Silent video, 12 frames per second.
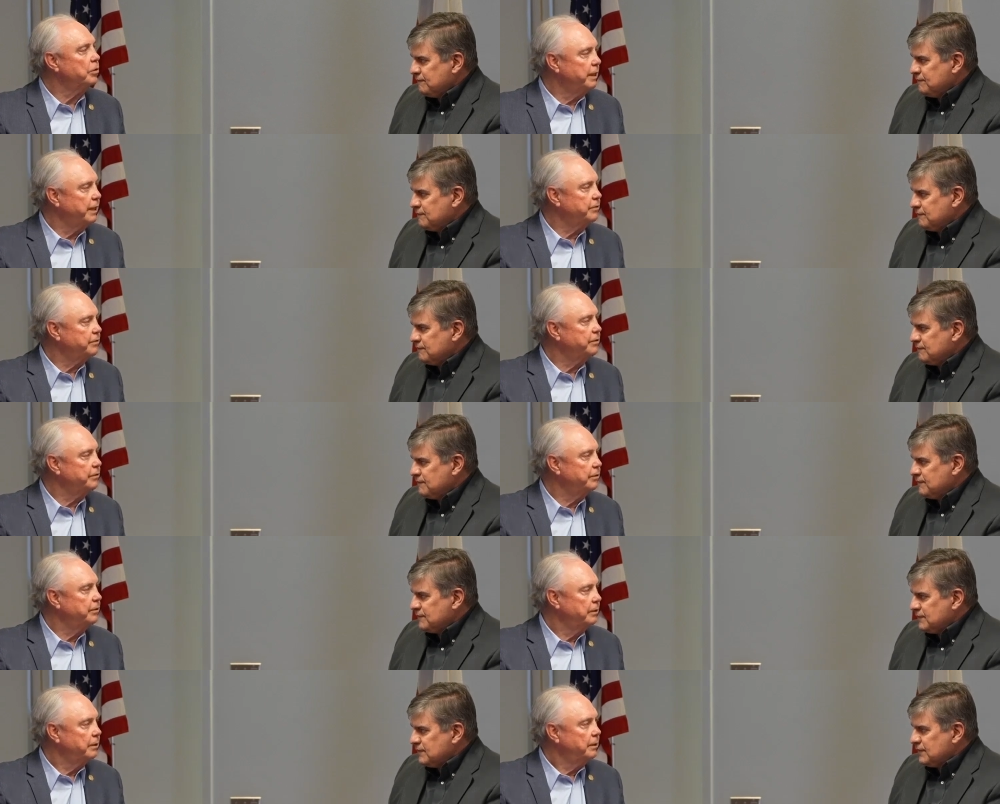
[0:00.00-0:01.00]
Speaker 1: texas
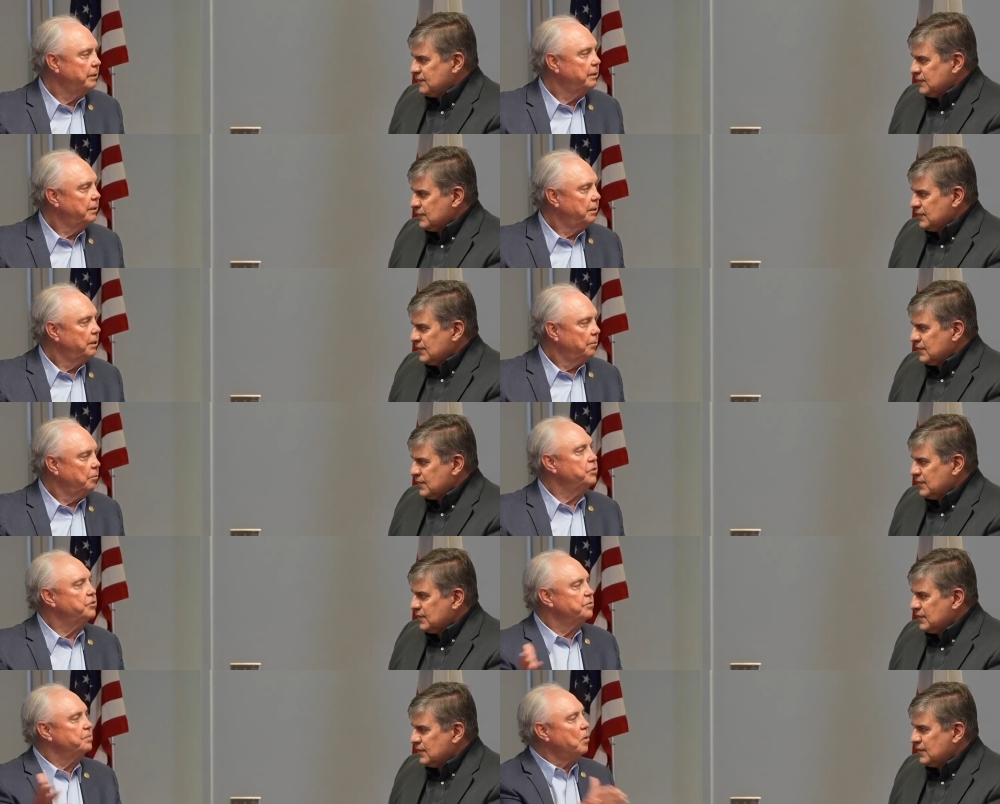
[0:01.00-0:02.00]

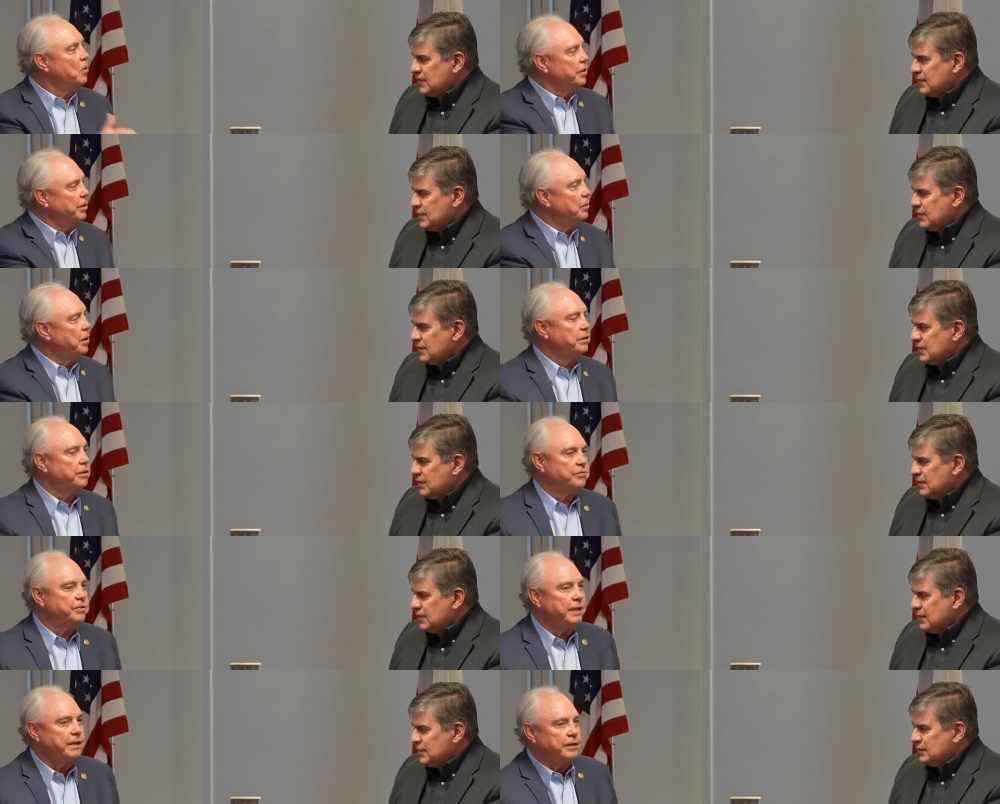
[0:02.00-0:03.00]
which is more than what the
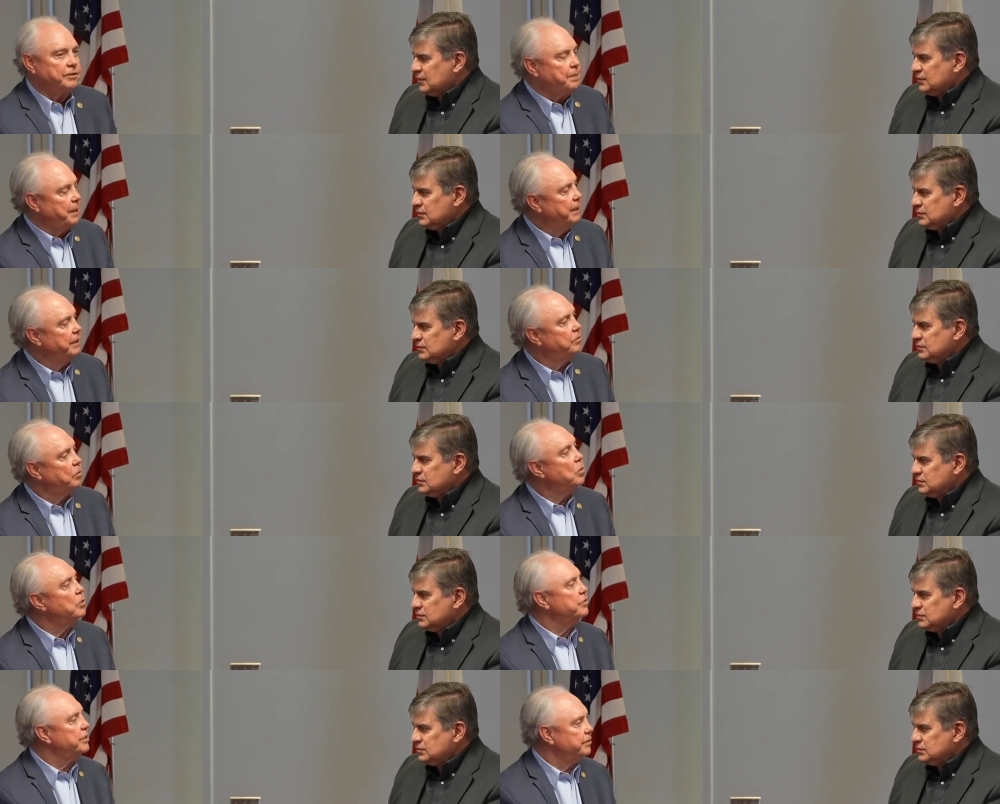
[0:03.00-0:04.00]
state is paying
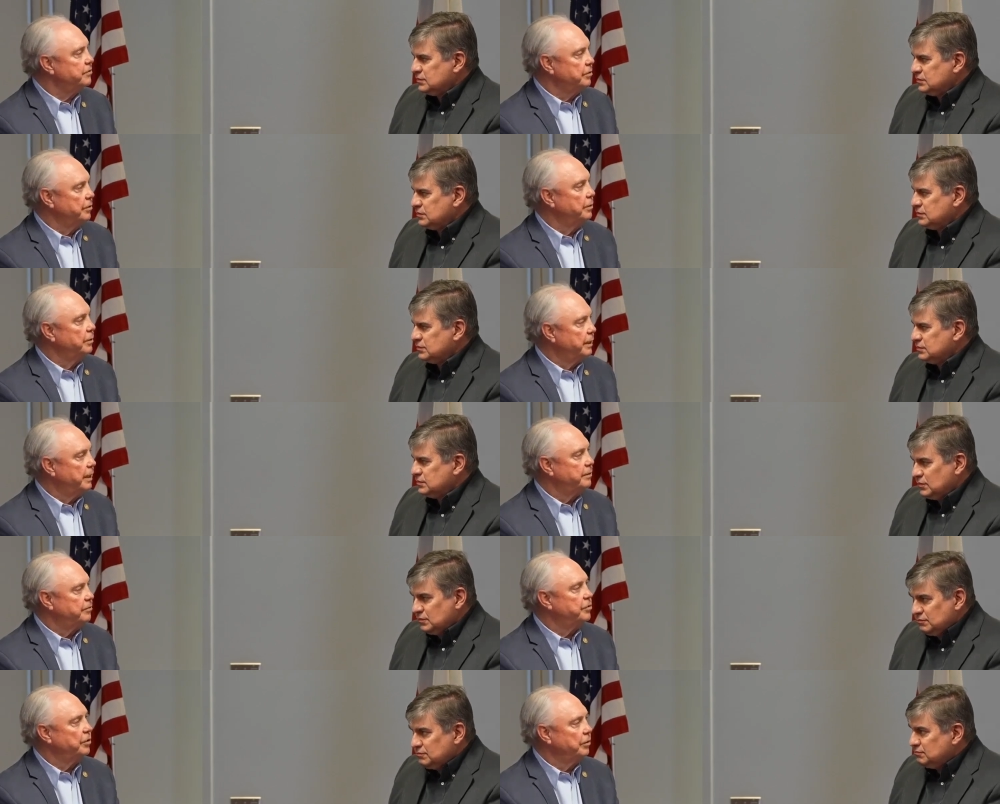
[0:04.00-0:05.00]
towards that school,
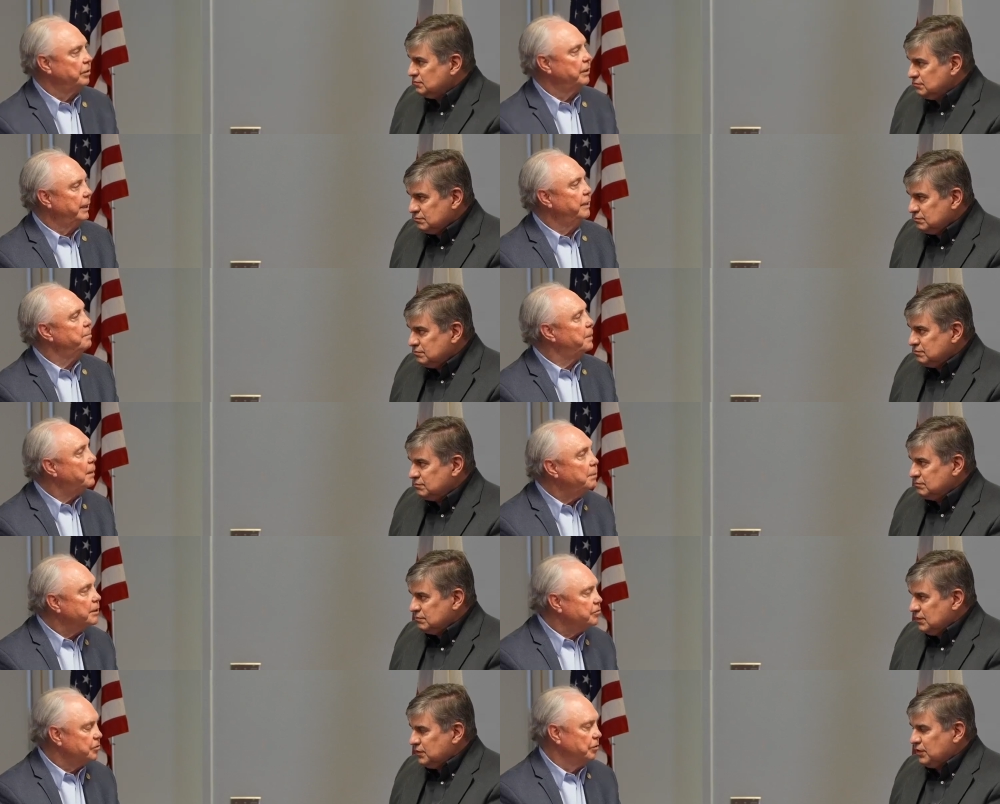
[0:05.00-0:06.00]
that student in
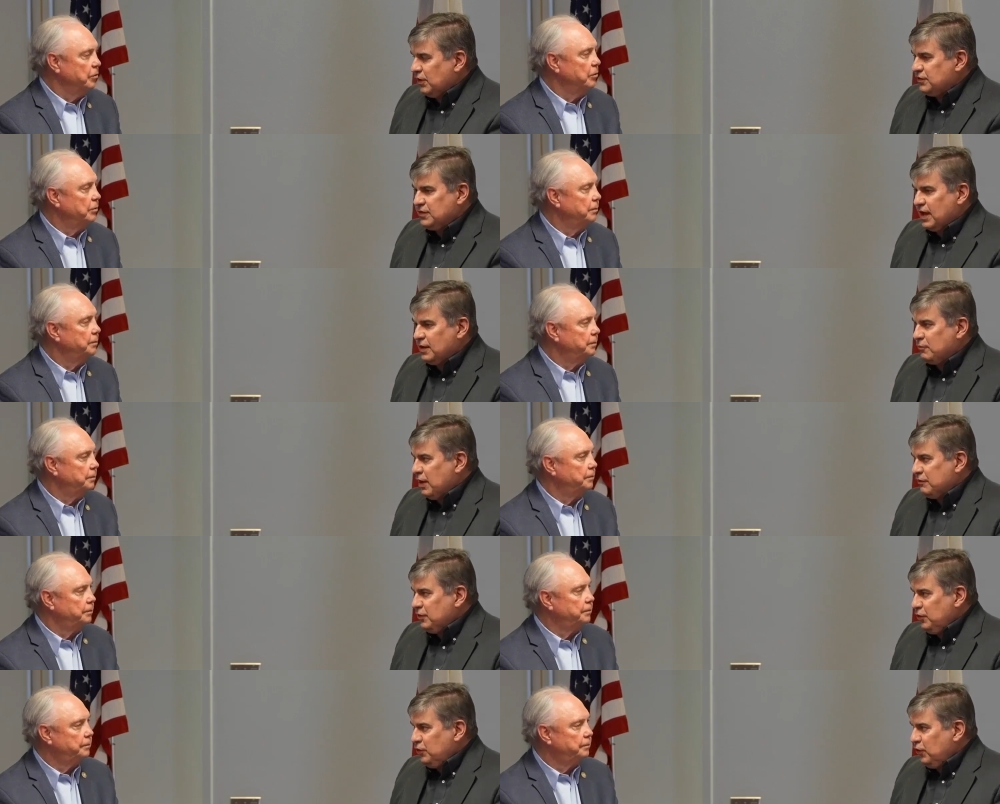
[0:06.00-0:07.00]
public schools.
Speaker 2: So it's not a
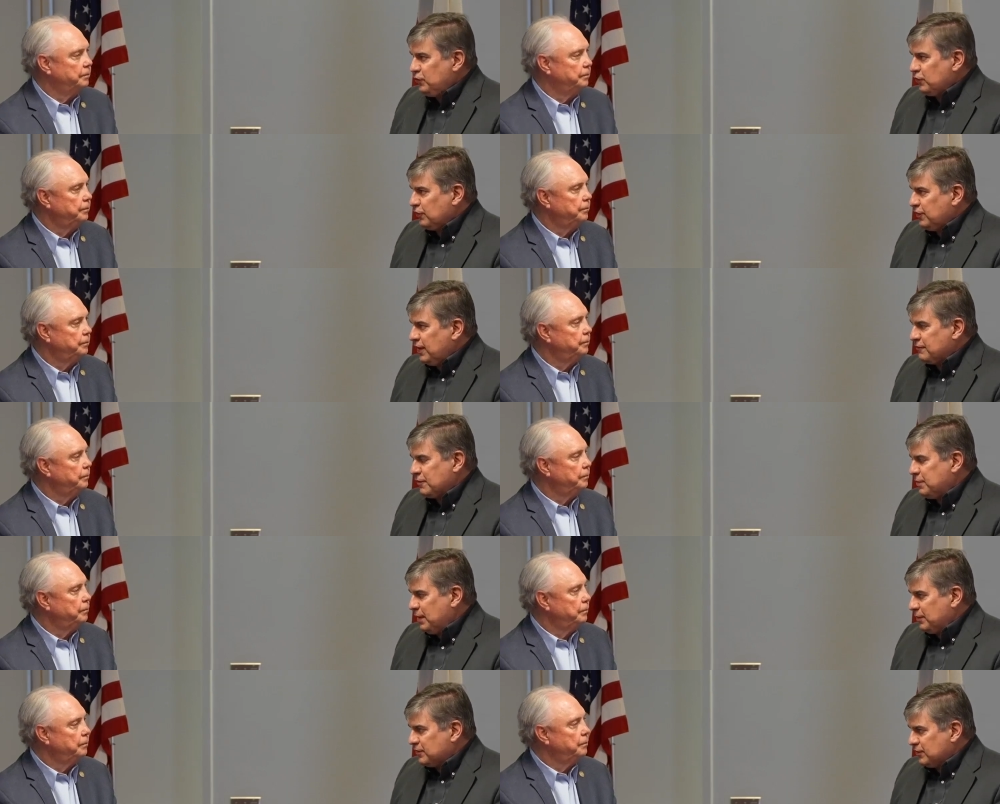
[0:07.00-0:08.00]
revenue neutral thing for
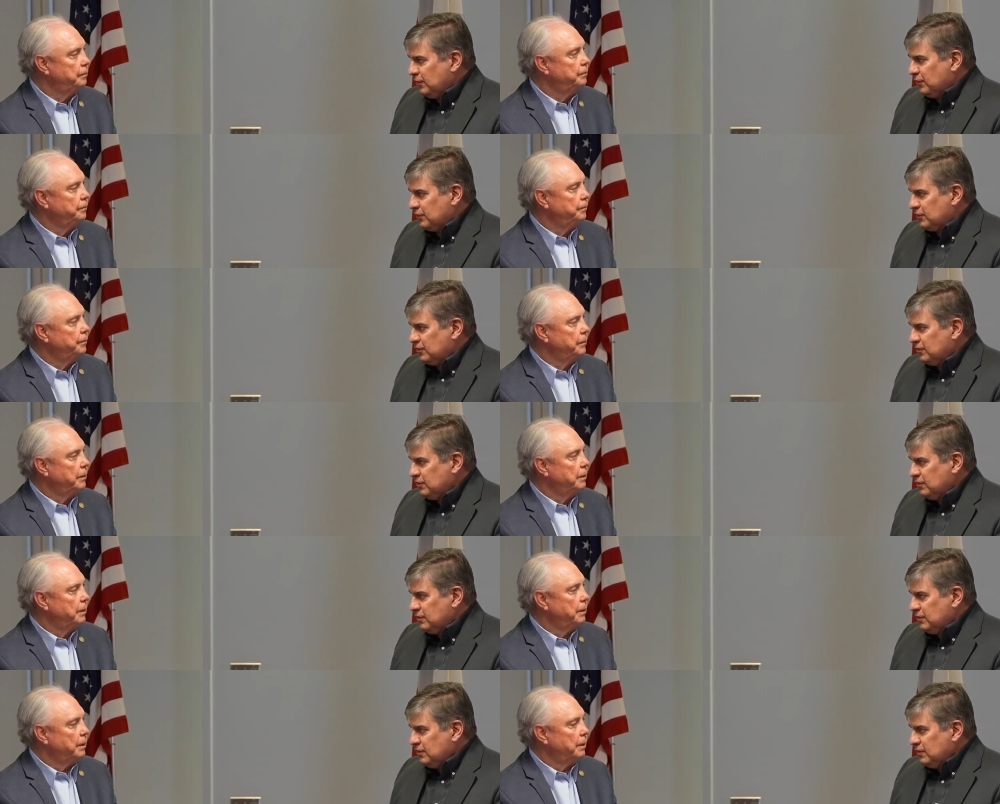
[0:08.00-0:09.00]
public schools.
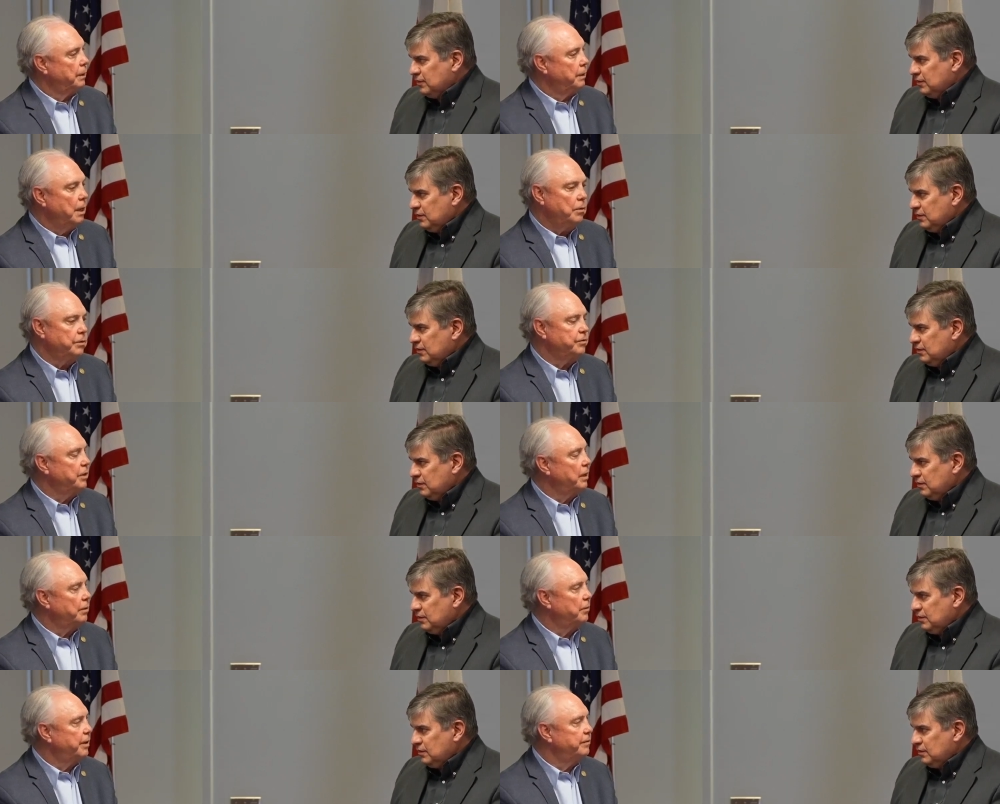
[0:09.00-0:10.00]
Speaker 1: No, it's
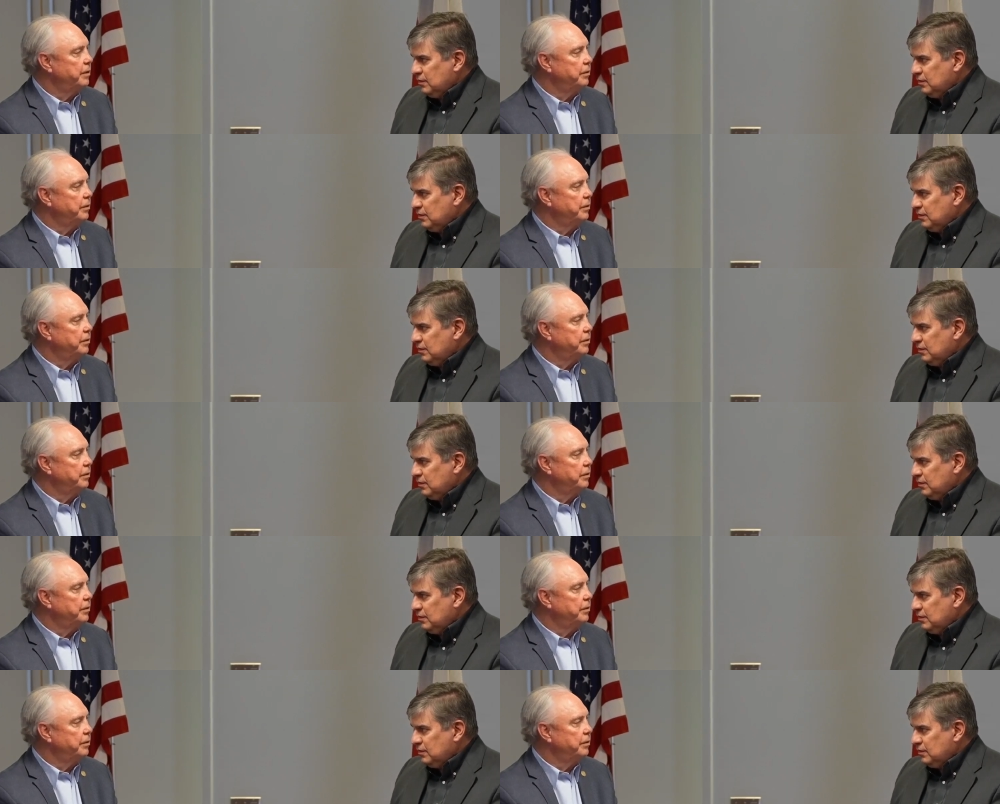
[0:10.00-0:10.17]
not a revenue